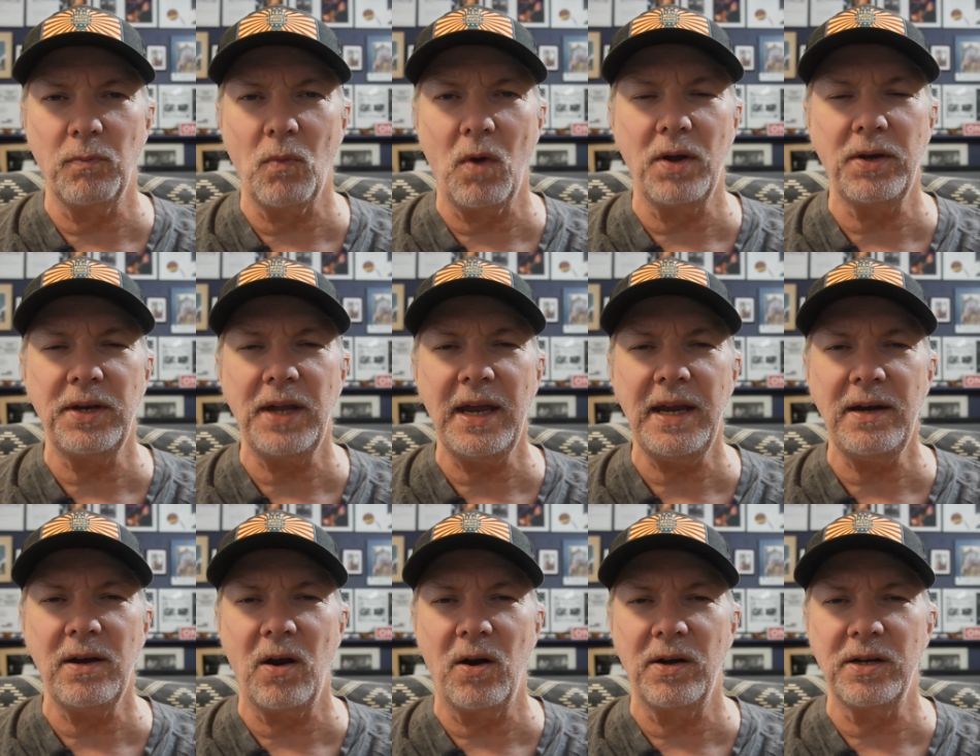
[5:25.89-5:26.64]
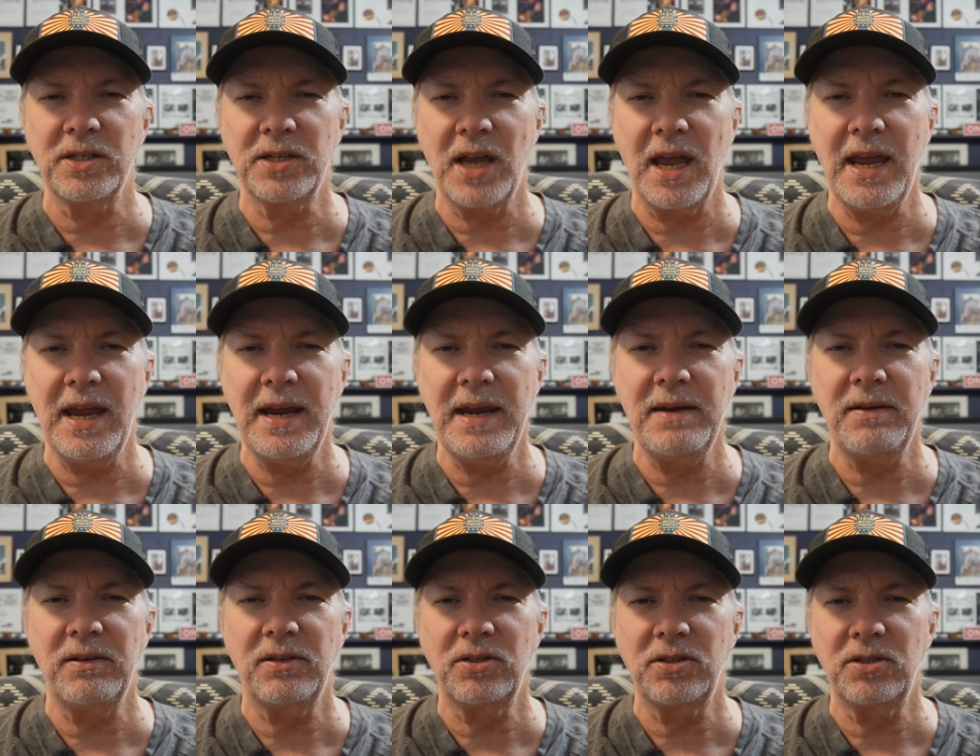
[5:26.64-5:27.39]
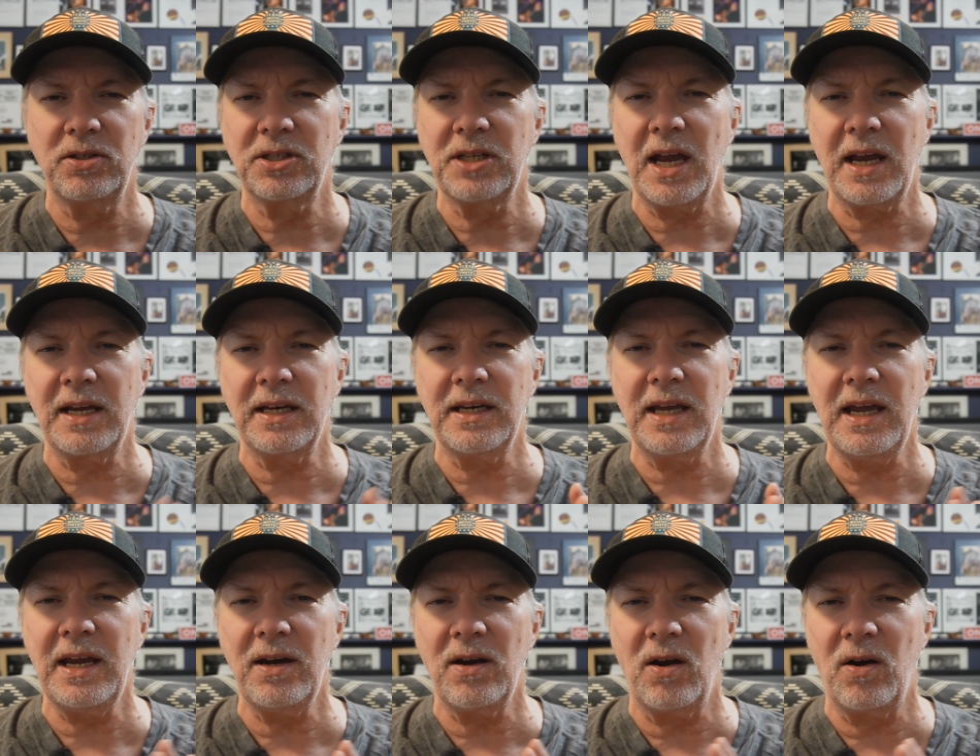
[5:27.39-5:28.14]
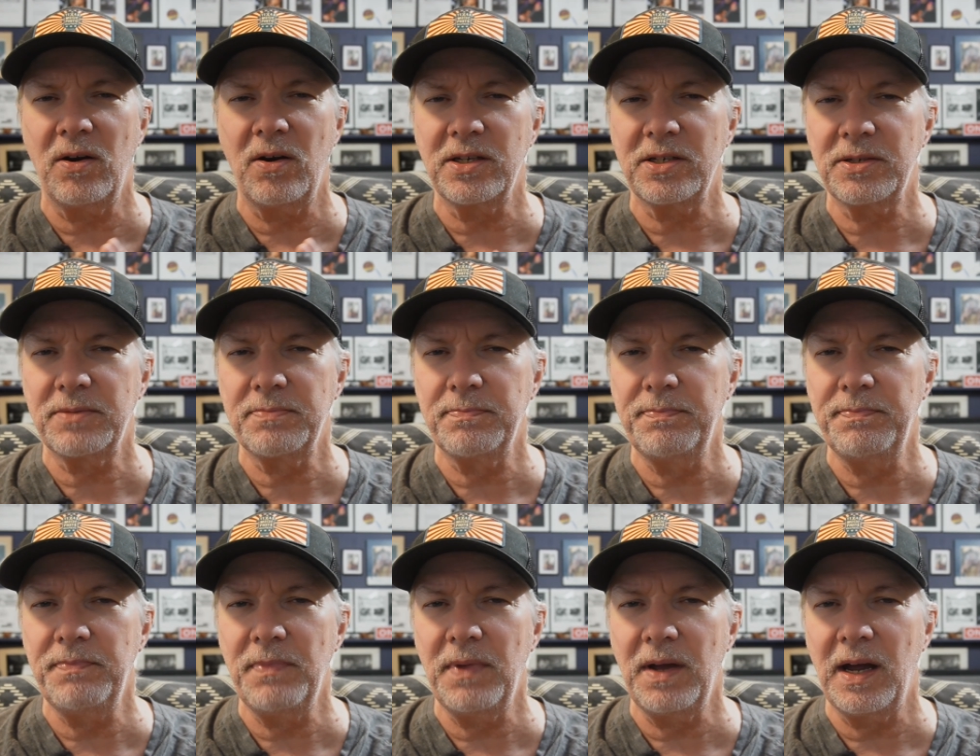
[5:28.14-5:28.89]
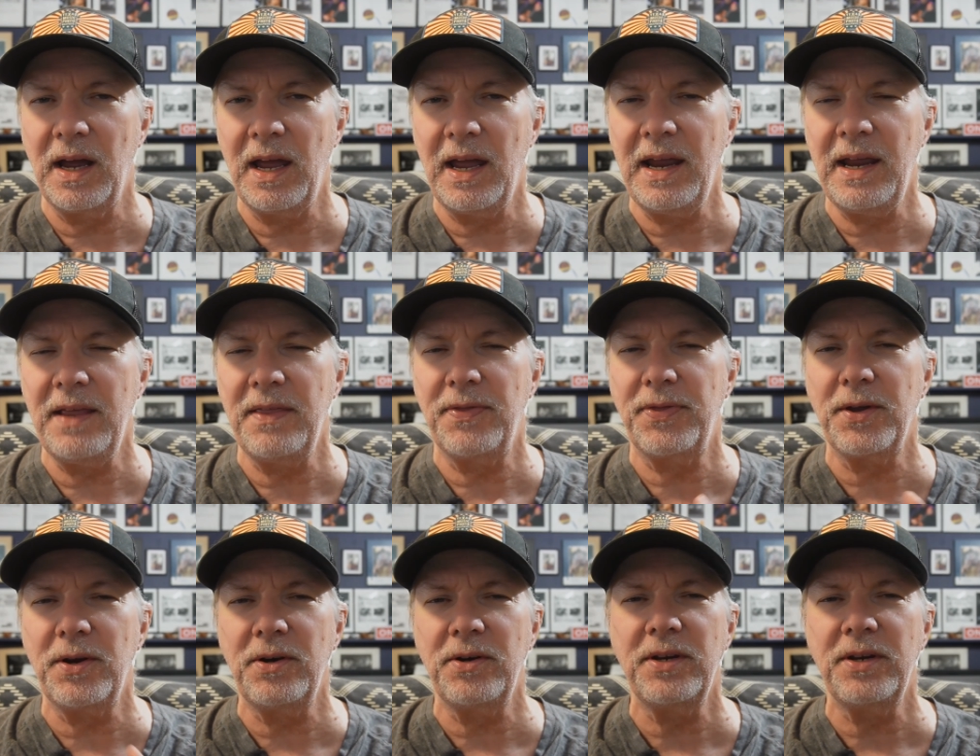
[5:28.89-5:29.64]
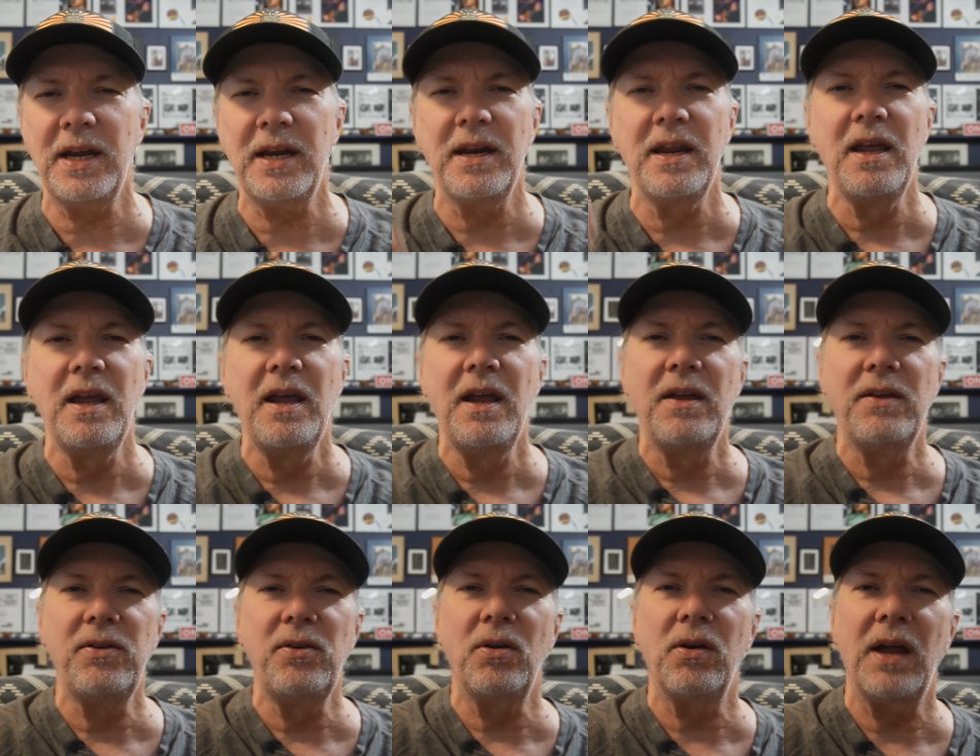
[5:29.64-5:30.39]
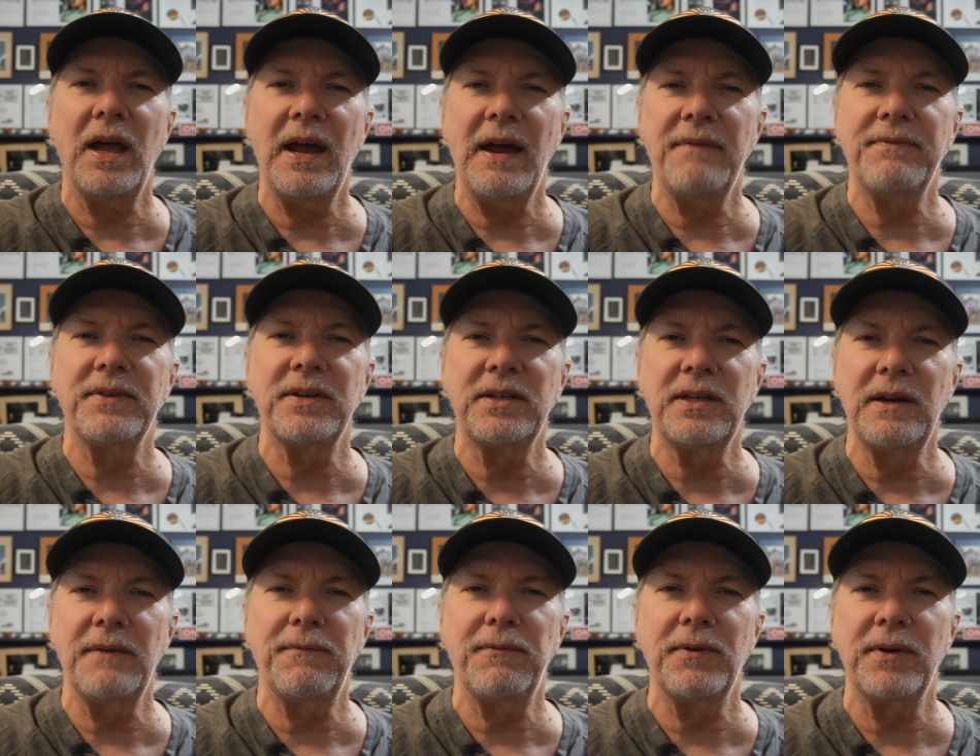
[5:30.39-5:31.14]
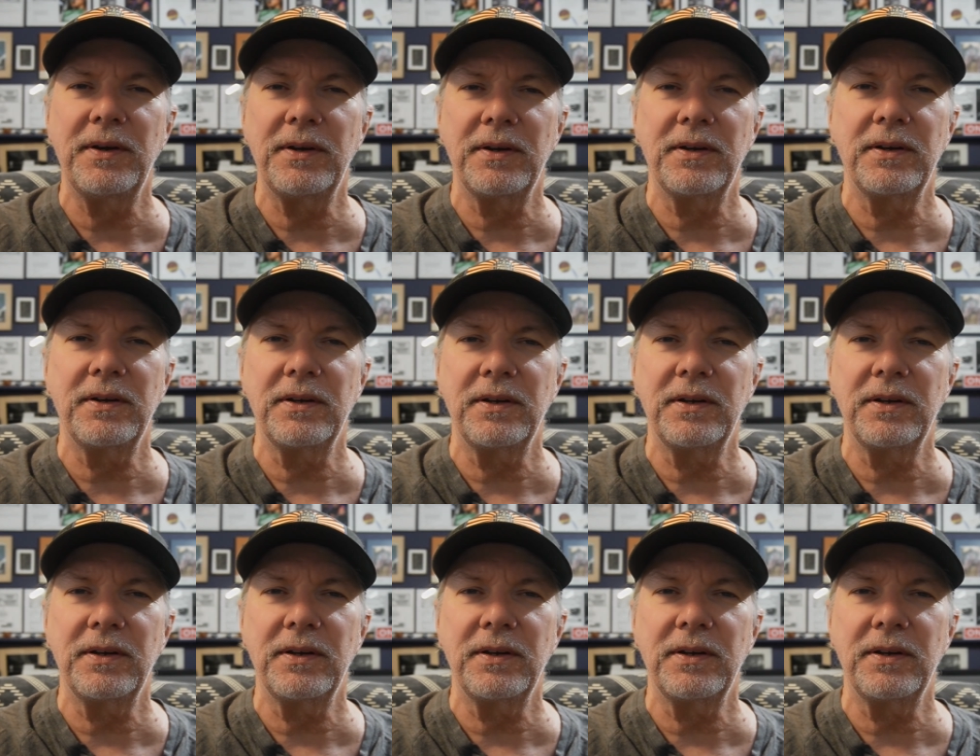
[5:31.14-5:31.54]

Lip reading: one date, artist A second date, artist A third date. You'll have the different